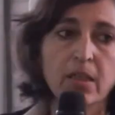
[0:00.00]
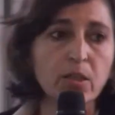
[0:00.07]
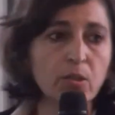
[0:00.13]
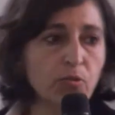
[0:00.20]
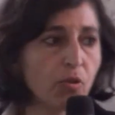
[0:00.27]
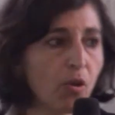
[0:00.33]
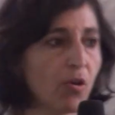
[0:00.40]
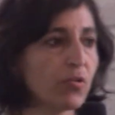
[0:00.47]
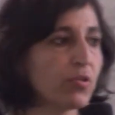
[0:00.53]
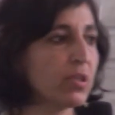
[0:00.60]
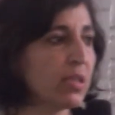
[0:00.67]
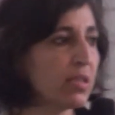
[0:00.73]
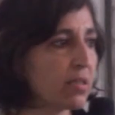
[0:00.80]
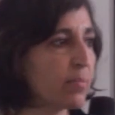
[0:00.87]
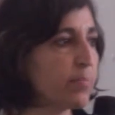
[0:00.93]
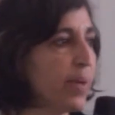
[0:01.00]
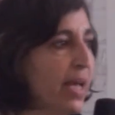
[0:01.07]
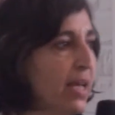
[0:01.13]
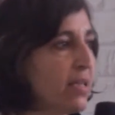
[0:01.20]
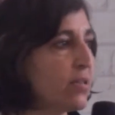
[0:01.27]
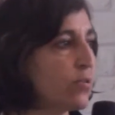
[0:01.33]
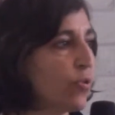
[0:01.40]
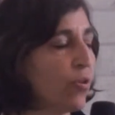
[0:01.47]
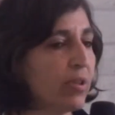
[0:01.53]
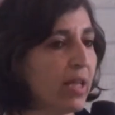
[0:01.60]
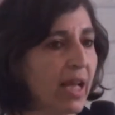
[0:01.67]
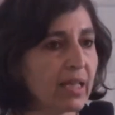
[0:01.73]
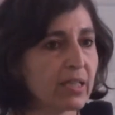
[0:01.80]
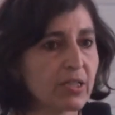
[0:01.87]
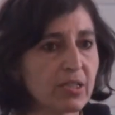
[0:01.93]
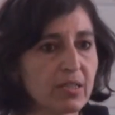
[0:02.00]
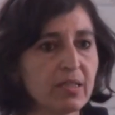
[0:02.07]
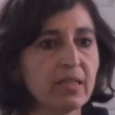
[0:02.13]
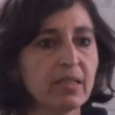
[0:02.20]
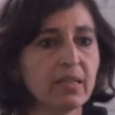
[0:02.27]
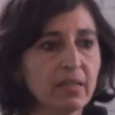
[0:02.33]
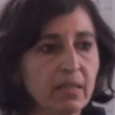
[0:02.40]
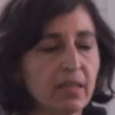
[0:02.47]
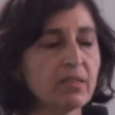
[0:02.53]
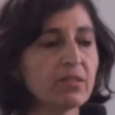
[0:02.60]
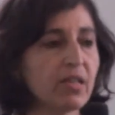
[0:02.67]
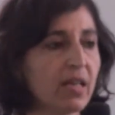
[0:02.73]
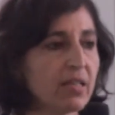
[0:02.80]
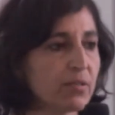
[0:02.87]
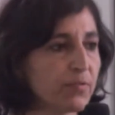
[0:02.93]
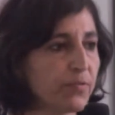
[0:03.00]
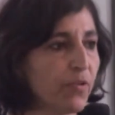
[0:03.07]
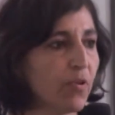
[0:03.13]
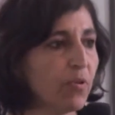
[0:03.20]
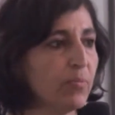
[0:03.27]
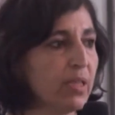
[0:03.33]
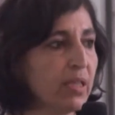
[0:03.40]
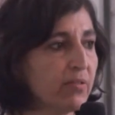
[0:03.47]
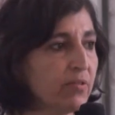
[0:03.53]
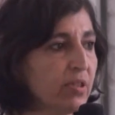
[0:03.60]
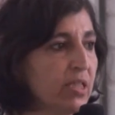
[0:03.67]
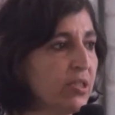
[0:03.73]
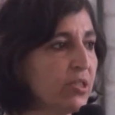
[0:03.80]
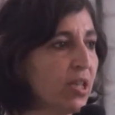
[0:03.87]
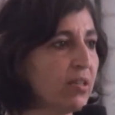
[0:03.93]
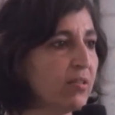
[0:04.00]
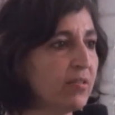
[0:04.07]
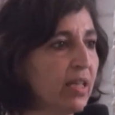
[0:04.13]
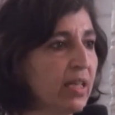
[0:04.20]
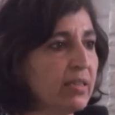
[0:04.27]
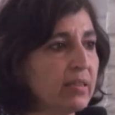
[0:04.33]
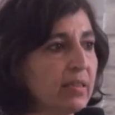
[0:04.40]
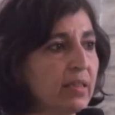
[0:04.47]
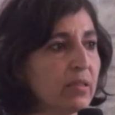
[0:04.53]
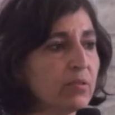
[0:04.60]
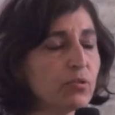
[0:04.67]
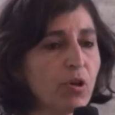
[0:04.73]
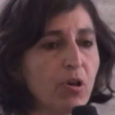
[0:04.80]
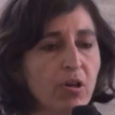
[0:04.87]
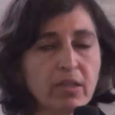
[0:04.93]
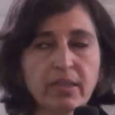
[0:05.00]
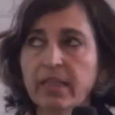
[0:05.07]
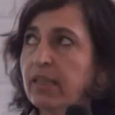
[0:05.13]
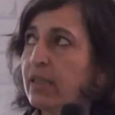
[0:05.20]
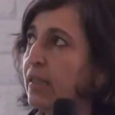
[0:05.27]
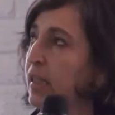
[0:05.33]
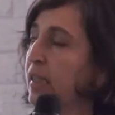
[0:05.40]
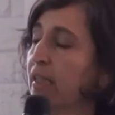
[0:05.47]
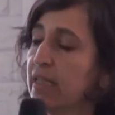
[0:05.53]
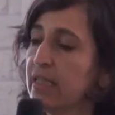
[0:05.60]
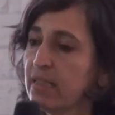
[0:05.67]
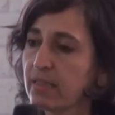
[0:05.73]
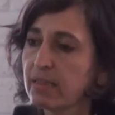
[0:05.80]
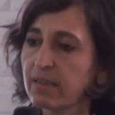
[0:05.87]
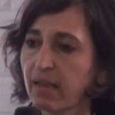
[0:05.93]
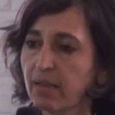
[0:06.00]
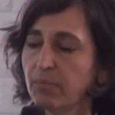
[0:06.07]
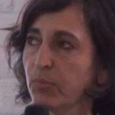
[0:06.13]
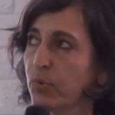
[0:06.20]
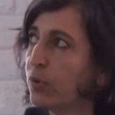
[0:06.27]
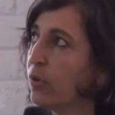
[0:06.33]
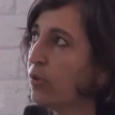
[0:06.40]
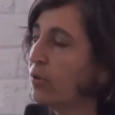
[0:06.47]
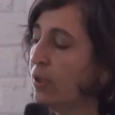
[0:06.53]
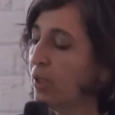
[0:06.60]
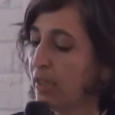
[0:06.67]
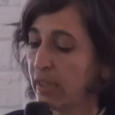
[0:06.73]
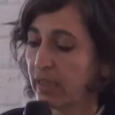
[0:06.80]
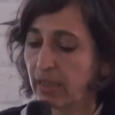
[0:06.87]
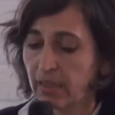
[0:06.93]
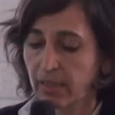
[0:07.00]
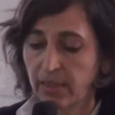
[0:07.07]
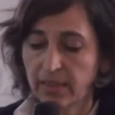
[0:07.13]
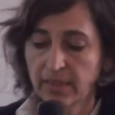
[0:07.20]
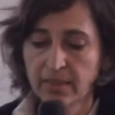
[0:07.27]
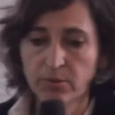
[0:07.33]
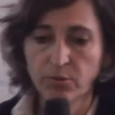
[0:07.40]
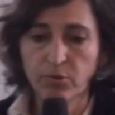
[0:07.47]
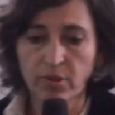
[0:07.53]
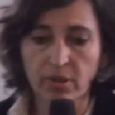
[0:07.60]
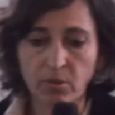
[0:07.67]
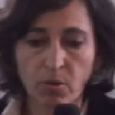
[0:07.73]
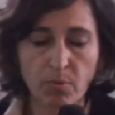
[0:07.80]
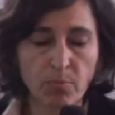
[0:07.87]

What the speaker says: Growth is based on actually transforming, regenerating, turning Istanbul into a